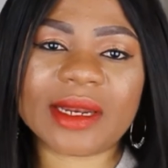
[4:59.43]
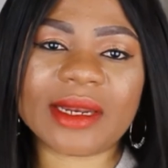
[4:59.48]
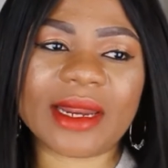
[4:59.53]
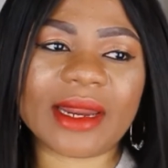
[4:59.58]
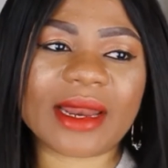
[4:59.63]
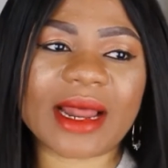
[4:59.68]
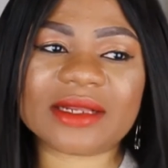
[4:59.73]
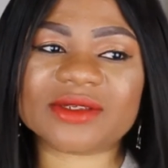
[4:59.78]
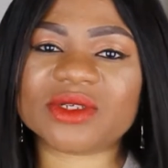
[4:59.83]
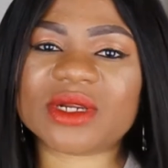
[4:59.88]

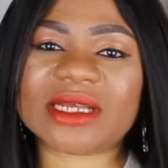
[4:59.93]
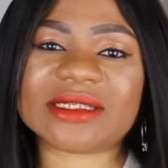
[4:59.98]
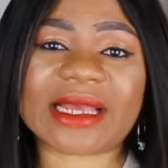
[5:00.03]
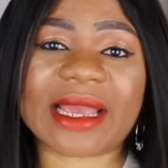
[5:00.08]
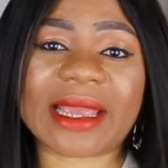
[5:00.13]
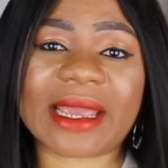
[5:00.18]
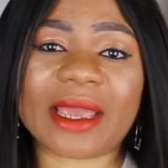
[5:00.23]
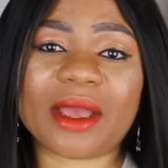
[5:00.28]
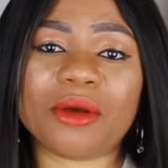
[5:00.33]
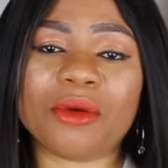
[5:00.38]
then as soon as
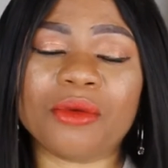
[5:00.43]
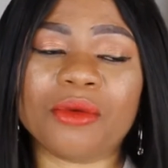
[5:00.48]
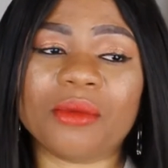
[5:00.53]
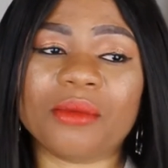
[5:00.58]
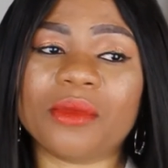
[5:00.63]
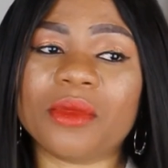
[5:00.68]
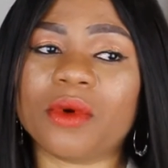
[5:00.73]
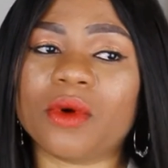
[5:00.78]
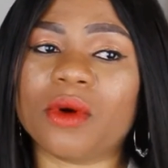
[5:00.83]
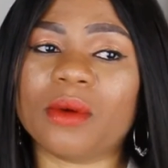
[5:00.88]
I get
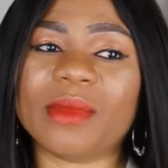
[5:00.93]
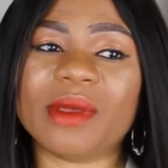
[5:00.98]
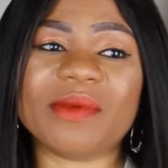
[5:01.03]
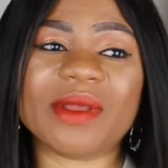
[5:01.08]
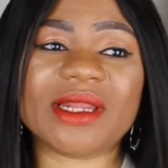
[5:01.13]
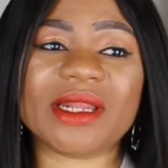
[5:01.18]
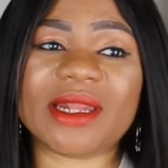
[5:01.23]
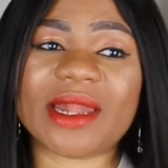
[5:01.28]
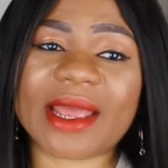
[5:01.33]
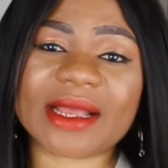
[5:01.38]
home, or
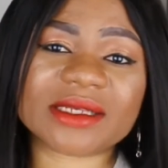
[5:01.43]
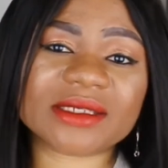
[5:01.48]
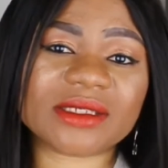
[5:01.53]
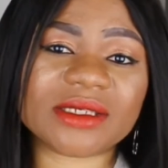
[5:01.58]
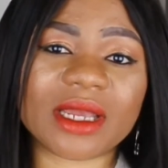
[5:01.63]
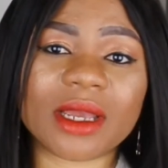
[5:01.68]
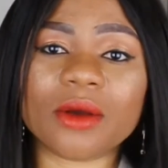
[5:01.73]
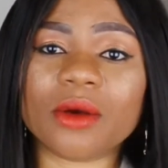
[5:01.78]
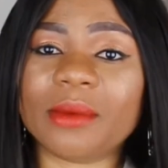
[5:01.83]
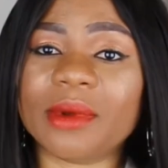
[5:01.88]
maybe the next
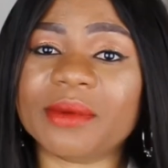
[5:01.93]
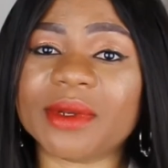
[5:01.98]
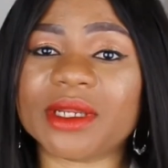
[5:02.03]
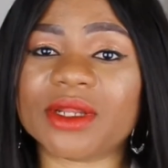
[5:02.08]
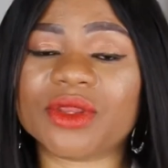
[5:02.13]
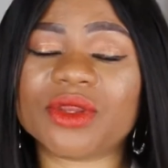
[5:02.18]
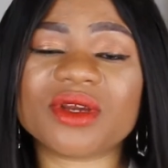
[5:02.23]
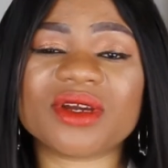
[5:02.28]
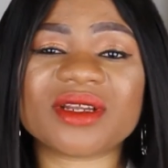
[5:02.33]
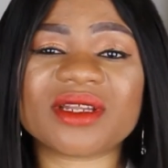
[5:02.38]
day, or maybe
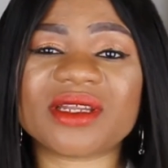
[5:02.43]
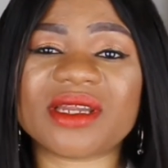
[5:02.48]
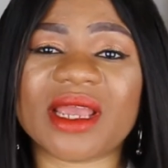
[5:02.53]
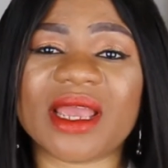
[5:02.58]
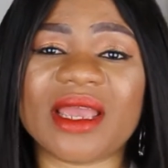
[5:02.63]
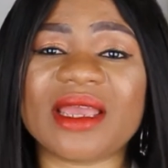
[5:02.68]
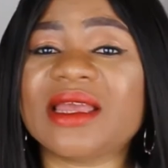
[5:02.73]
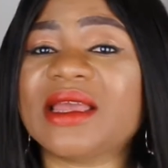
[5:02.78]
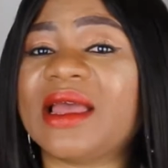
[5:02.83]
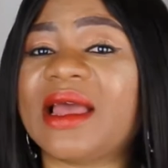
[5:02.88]
the third
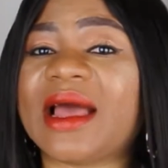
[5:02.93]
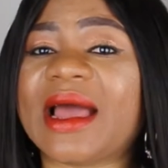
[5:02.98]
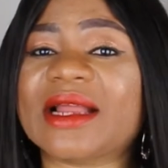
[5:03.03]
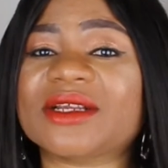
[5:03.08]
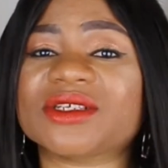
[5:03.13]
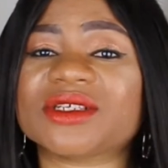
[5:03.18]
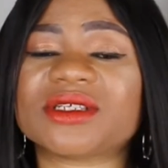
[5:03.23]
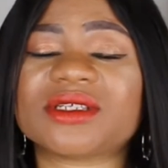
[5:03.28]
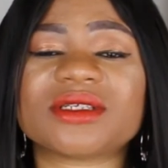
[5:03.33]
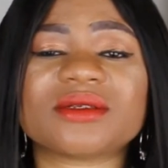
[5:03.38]
day, I
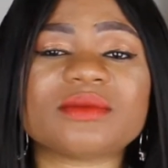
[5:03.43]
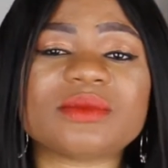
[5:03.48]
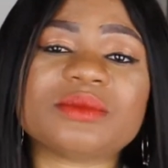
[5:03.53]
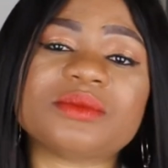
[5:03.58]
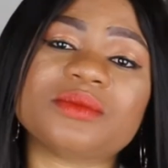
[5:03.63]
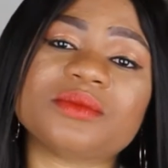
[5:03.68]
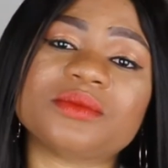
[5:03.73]
just